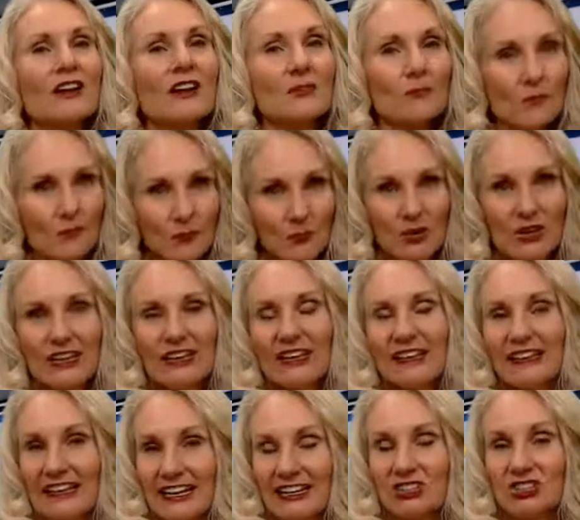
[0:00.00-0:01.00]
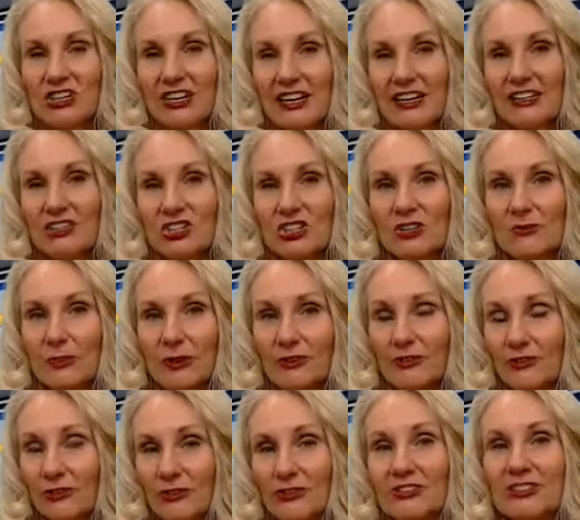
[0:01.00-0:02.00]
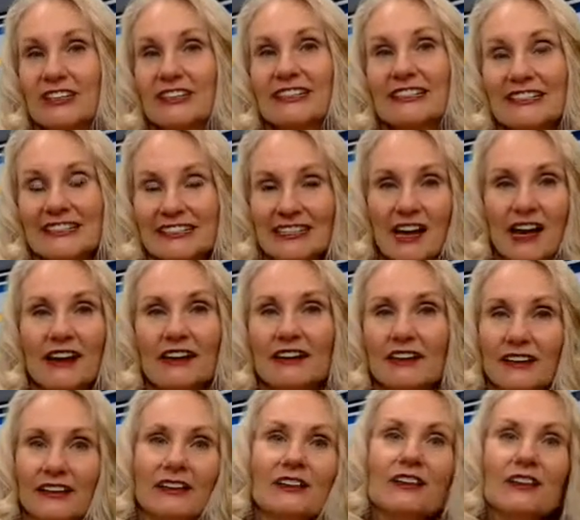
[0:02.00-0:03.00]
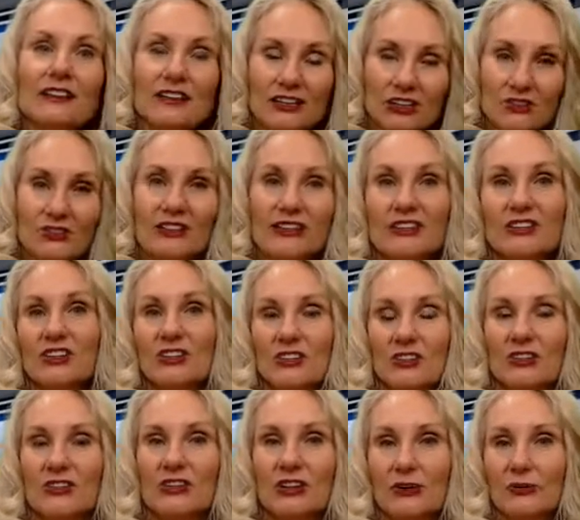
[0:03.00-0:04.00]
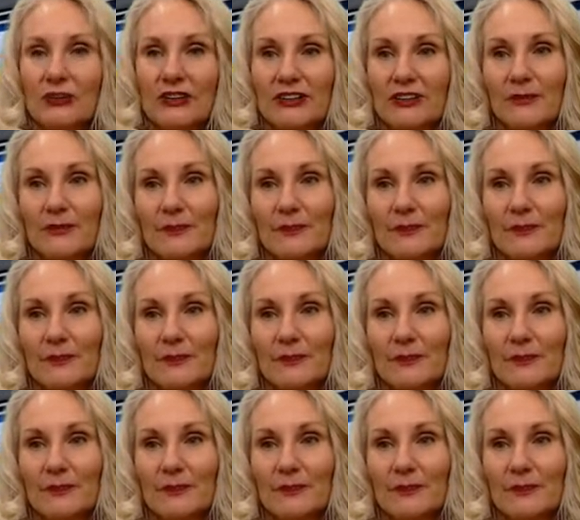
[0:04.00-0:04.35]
making that change, but first deciding that you need to turn that wheel.